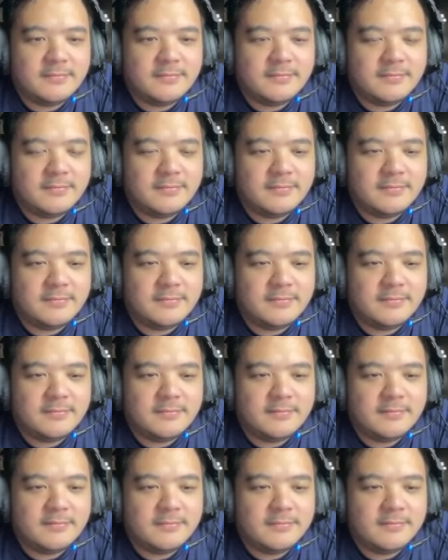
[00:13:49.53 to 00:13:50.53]

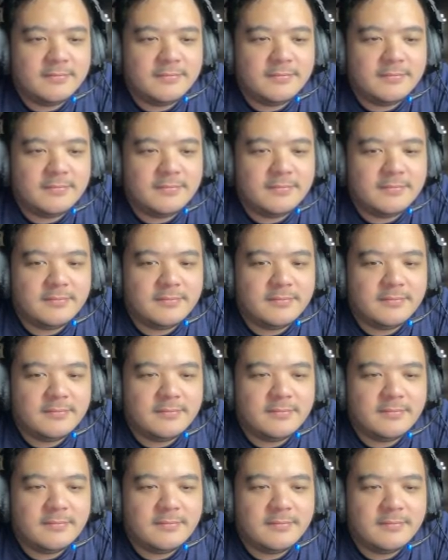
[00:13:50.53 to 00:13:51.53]

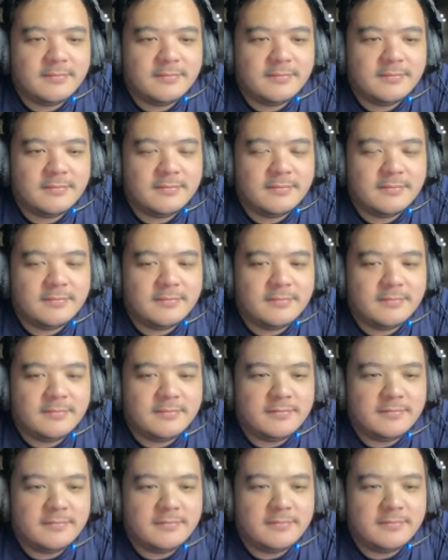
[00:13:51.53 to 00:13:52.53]

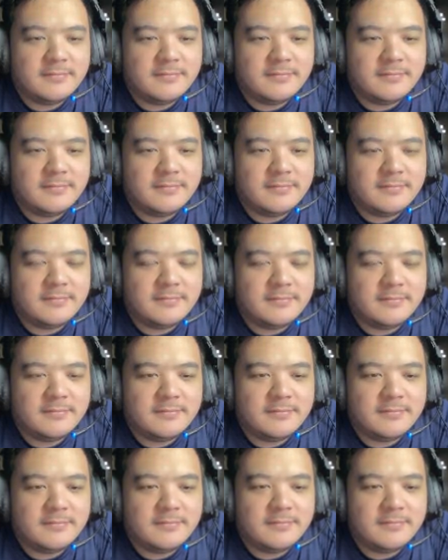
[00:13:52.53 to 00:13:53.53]

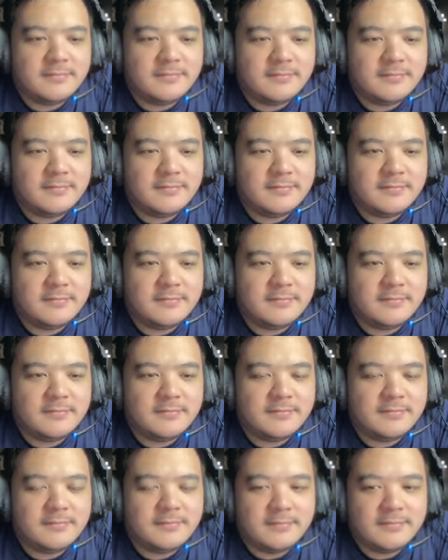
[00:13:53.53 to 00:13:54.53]

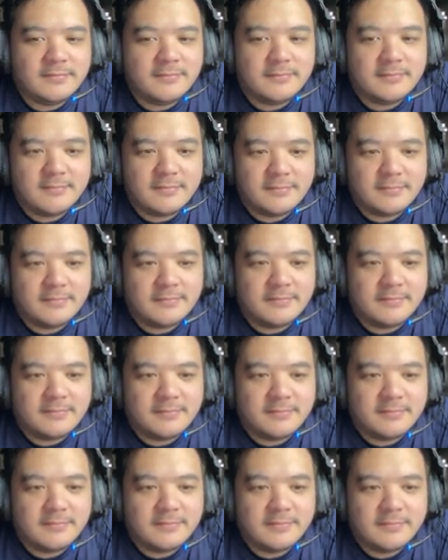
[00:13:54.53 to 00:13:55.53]

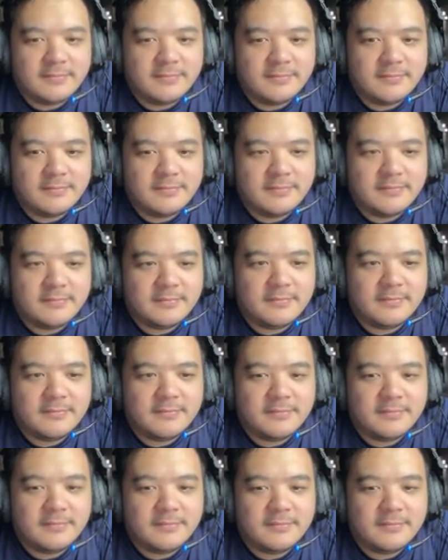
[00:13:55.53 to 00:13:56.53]

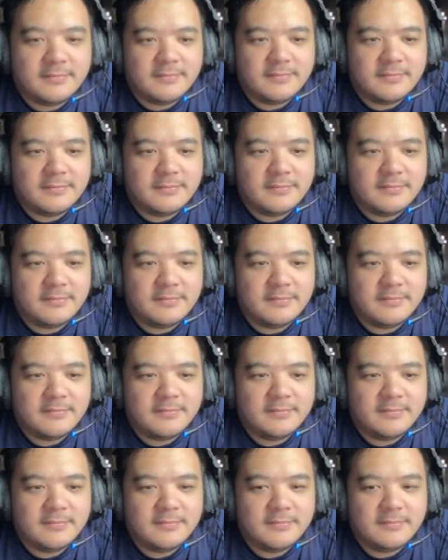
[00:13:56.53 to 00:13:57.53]
This person isn't speaking.